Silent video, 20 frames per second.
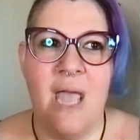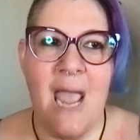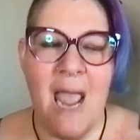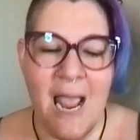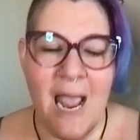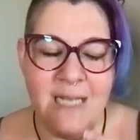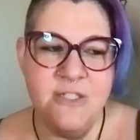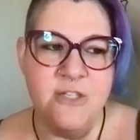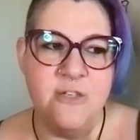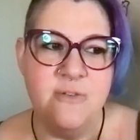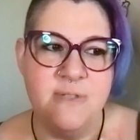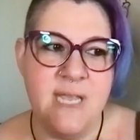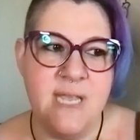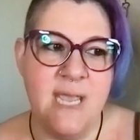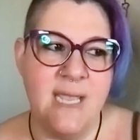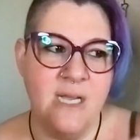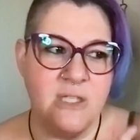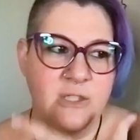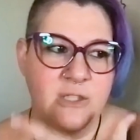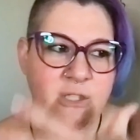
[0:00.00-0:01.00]
had to
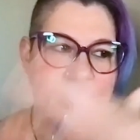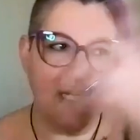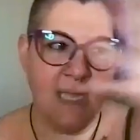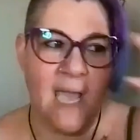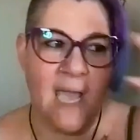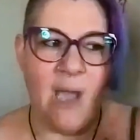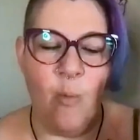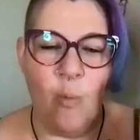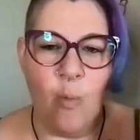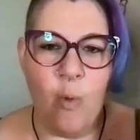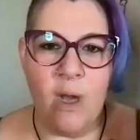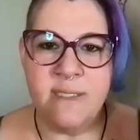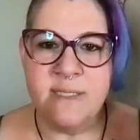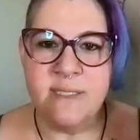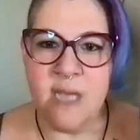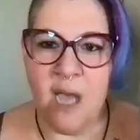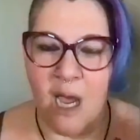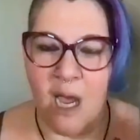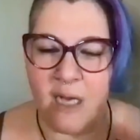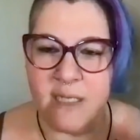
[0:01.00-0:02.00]
take a look at
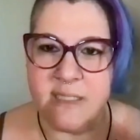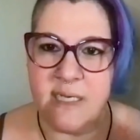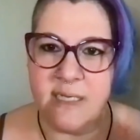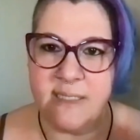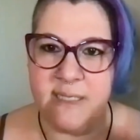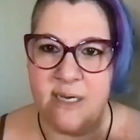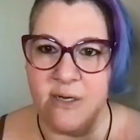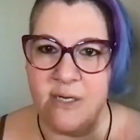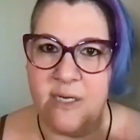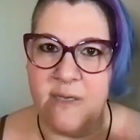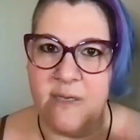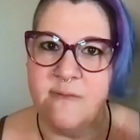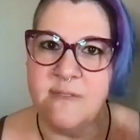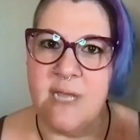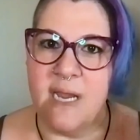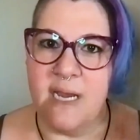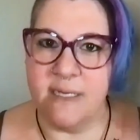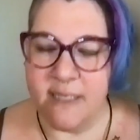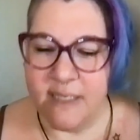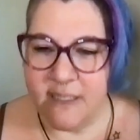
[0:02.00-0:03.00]
what toxic narratives
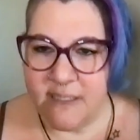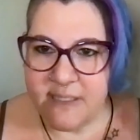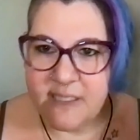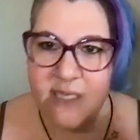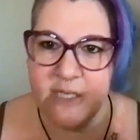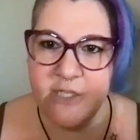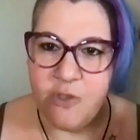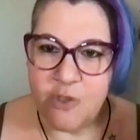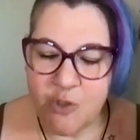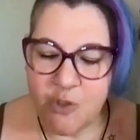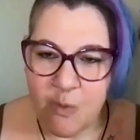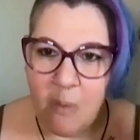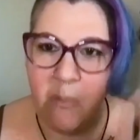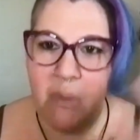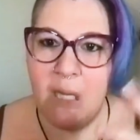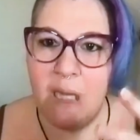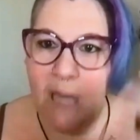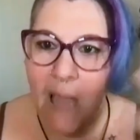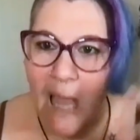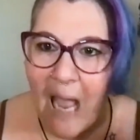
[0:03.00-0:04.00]
I had continued to
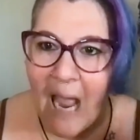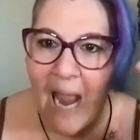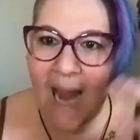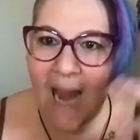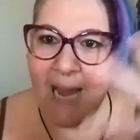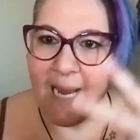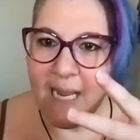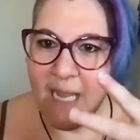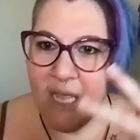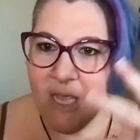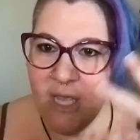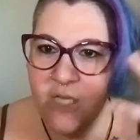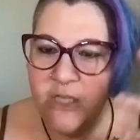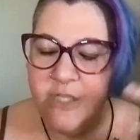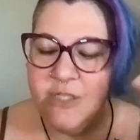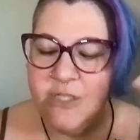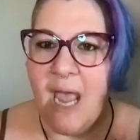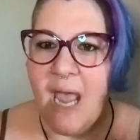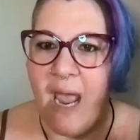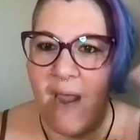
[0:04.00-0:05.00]
apply
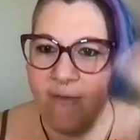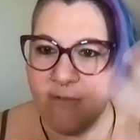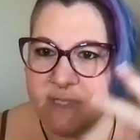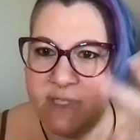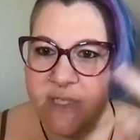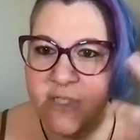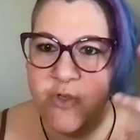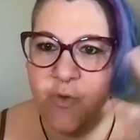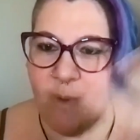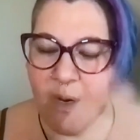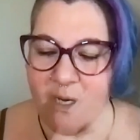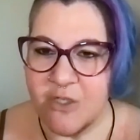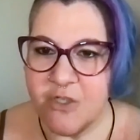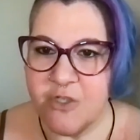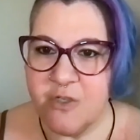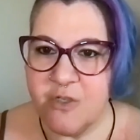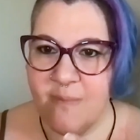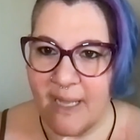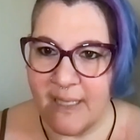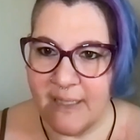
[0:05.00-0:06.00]
to every
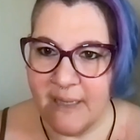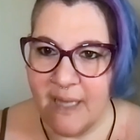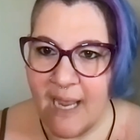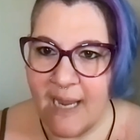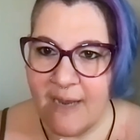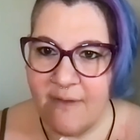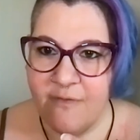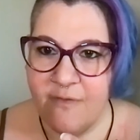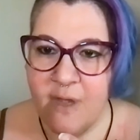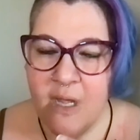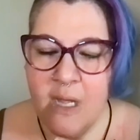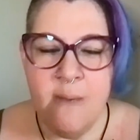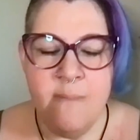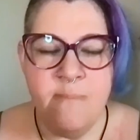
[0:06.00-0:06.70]
situation in my life,